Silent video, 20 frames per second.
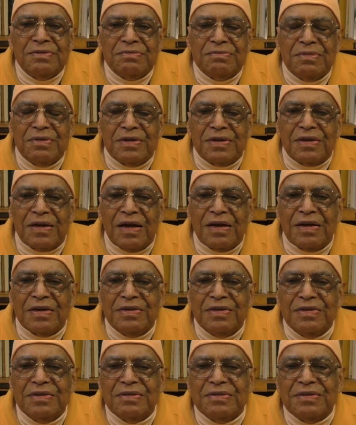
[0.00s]
But
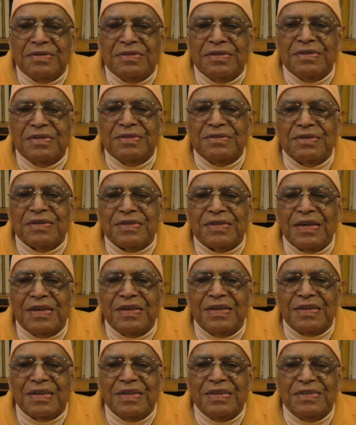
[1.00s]
I was a
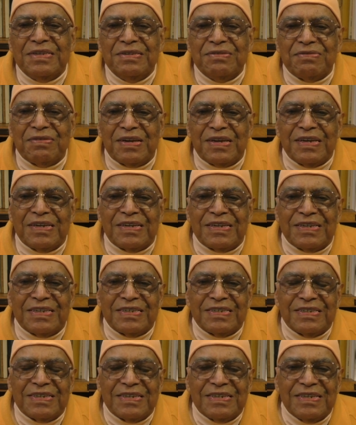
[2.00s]
little different
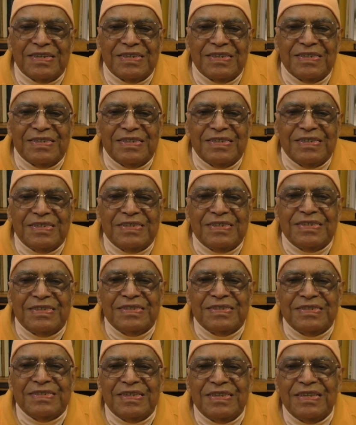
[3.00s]

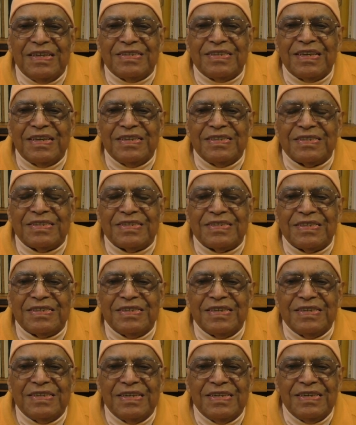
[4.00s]
in the sense,
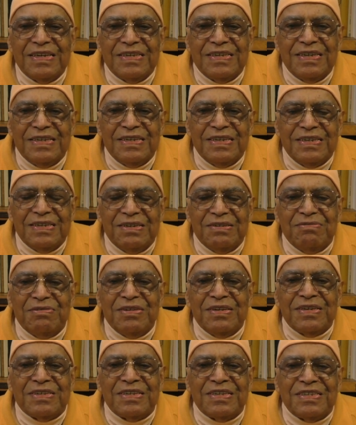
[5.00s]

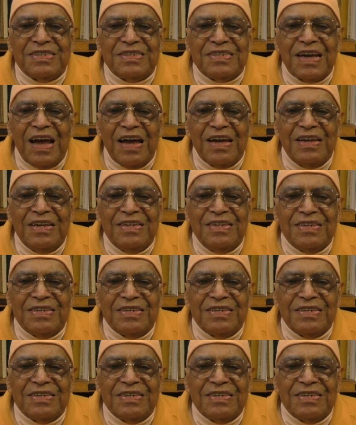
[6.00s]
even as a child,